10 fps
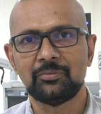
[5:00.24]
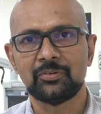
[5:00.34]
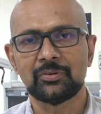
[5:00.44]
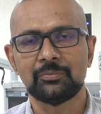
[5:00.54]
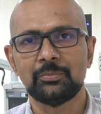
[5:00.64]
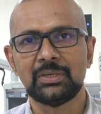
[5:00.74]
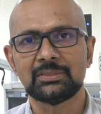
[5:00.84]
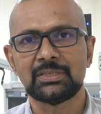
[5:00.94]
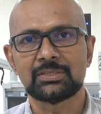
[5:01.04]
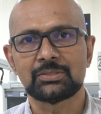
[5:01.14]
the, from
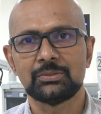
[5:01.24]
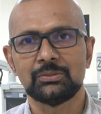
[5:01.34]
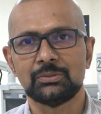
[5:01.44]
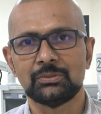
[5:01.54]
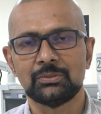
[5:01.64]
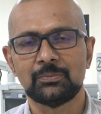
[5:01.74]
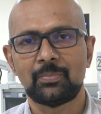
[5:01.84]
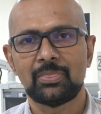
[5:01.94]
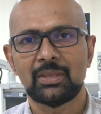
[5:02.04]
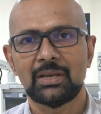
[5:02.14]
basics to
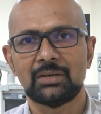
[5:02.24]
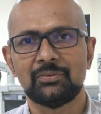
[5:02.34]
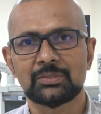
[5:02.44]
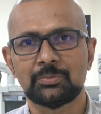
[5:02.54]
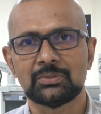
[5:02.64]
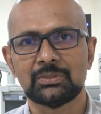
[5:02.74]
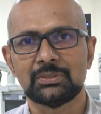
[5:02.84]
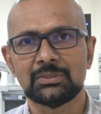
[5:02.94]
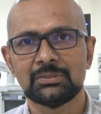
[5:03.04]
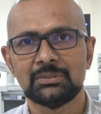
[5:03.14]
advanced
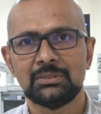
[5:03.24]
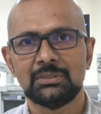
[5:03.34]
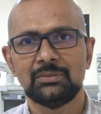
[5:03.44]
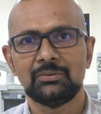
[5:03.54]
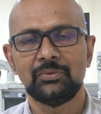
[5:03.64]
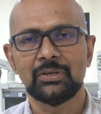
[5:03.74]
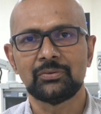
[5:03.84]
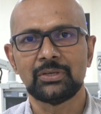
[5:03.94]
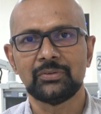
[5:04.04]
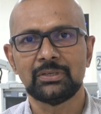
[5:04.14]
procedures. We
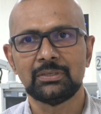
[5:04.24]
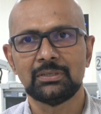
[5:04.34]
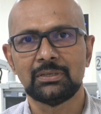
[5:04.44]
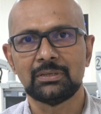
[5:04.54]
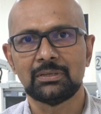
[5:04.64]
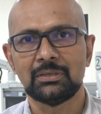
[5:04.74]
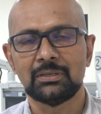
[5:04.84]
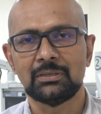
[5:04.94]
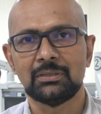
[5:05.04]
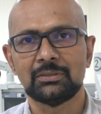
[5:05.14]
have given
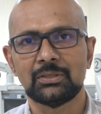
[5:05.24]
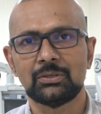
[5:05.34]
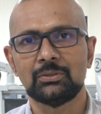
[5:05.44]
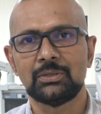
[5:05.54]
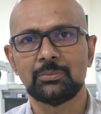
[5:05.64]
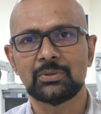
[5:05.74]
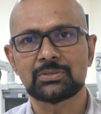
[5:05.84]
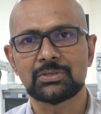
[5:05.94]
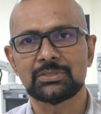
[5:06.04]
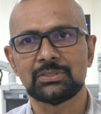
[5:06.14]
uh, thorough
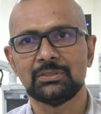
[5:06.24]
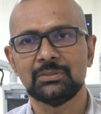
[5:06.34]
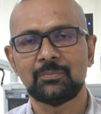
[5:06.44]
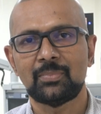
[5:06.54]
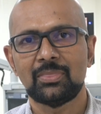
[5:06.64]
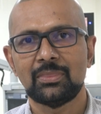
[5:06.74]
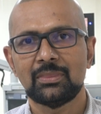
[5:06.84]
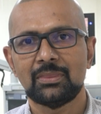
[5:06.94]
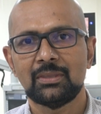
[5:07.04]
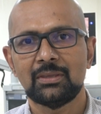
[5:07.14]
demonstration
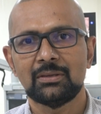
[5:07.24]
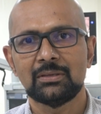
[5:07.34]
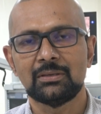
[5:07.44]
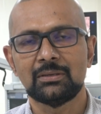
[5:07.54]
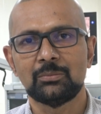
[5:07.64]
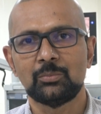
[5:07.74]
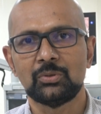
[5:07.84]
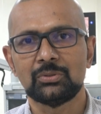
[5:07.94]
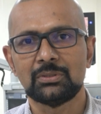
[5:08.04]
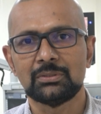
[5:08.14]
uh,
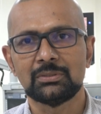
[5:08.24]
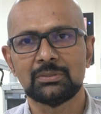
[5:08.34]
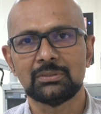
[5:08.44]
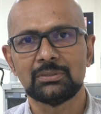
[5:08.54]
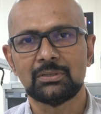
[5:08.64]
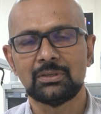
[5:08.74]
both uh,